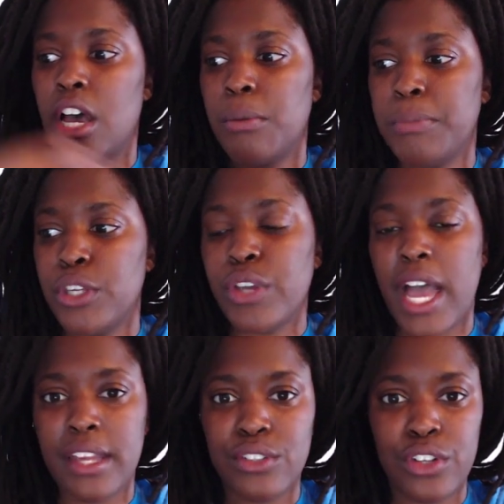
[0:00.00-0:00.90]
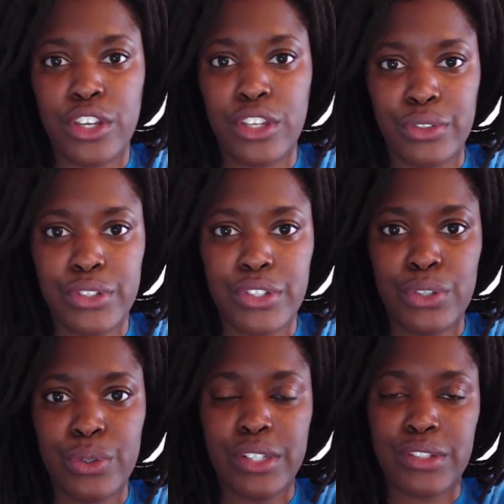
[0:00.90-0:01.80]
you guys are used
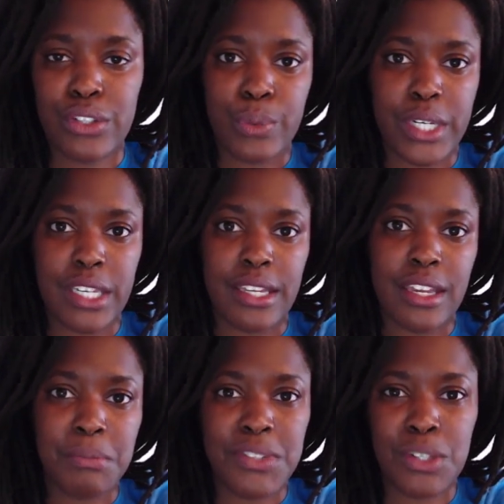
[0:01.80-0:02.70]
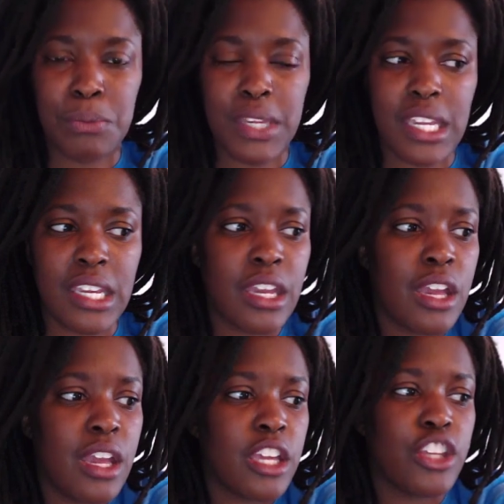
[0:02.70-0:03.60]
to, because when it comes to me,
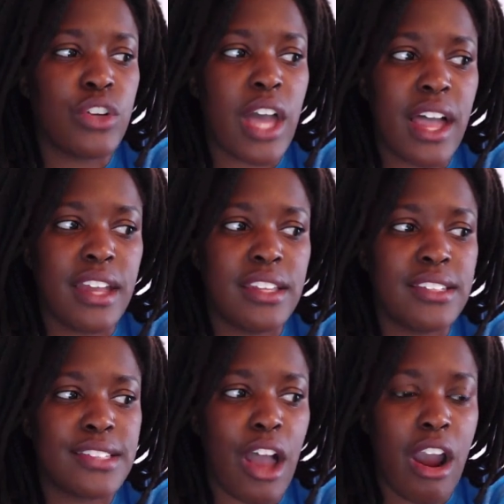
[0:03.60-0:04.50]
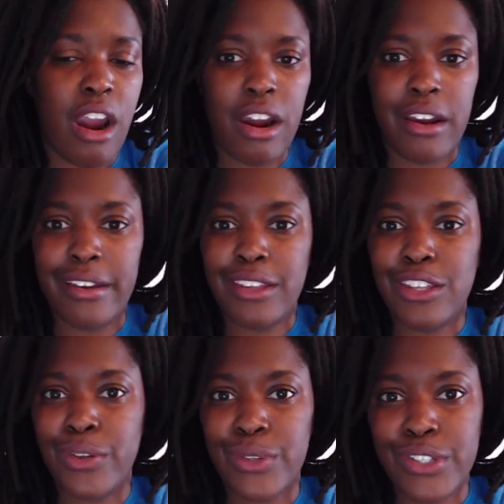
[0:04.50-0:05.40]
you guys are
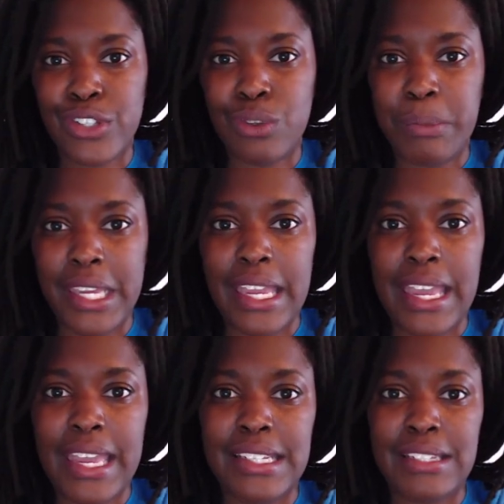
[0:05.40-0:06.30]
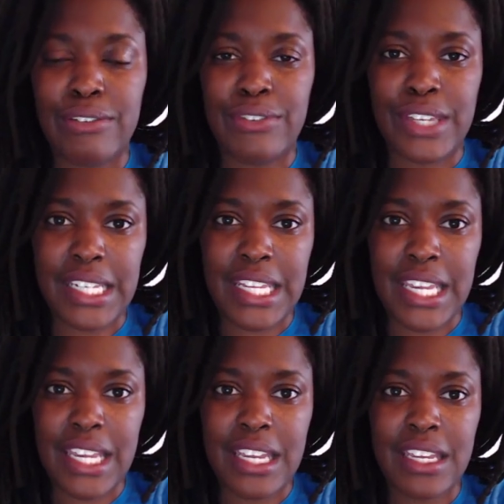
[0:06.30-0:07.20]
used to me
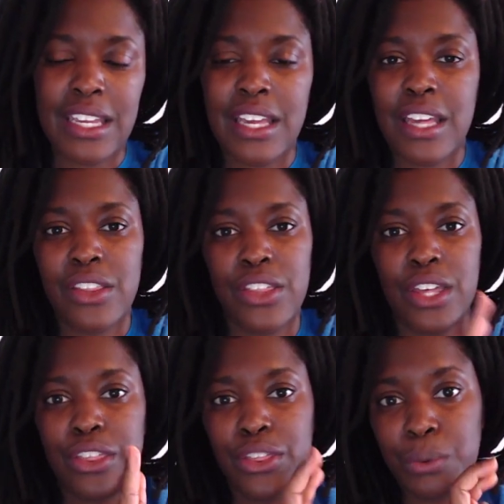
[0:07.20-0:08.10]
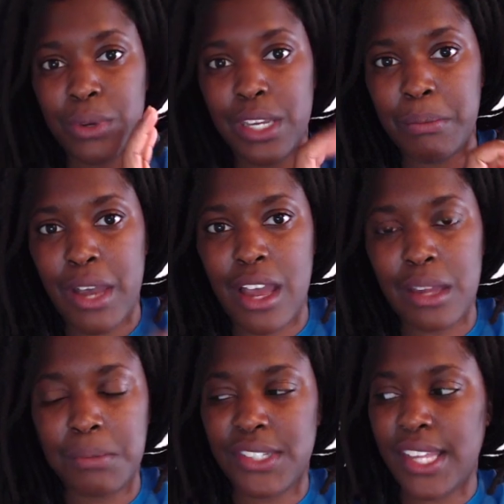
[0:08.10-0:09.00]
defending the three
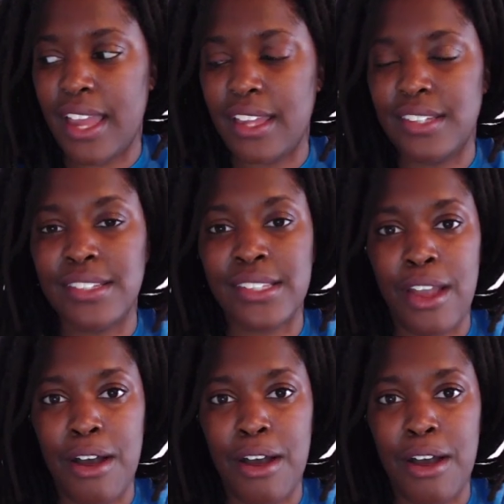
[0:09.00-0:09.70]
moms, as